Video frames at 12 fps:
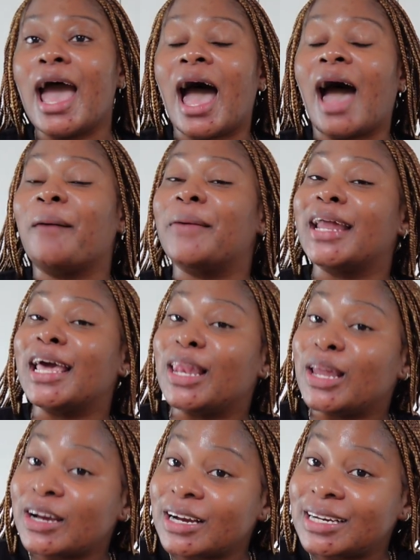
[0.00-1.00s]
And when I
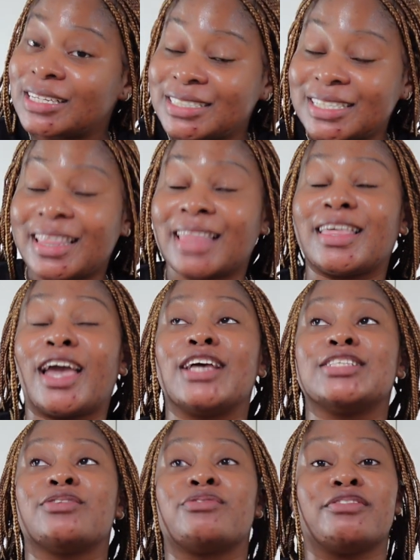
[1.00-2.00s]
learned that there
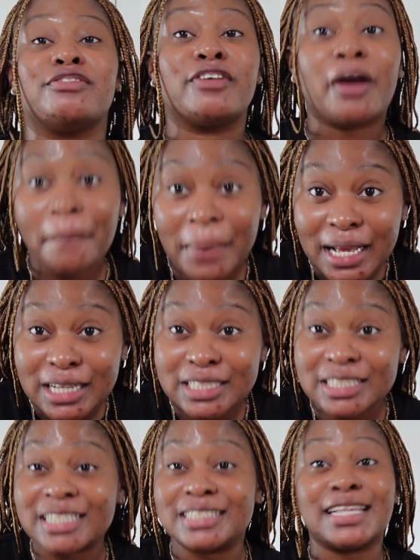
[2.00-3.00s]
is a
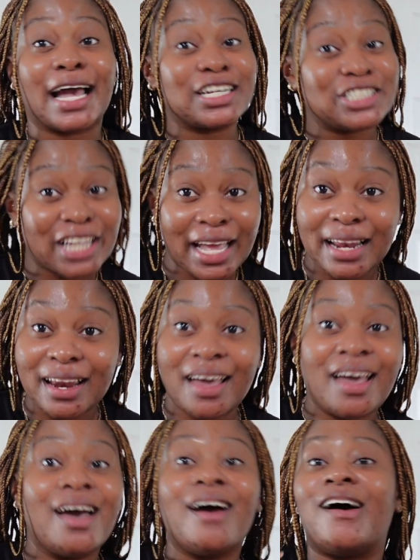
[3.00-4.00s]
refurbished section
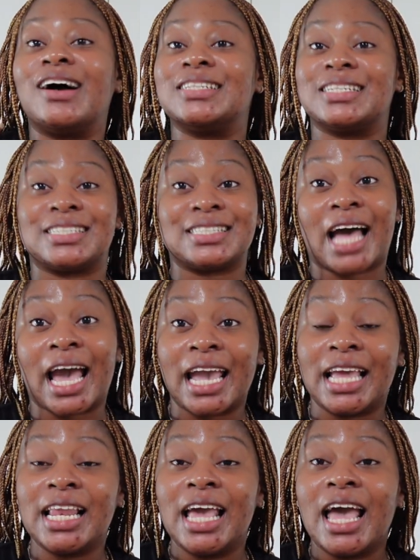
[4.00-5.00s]
on the site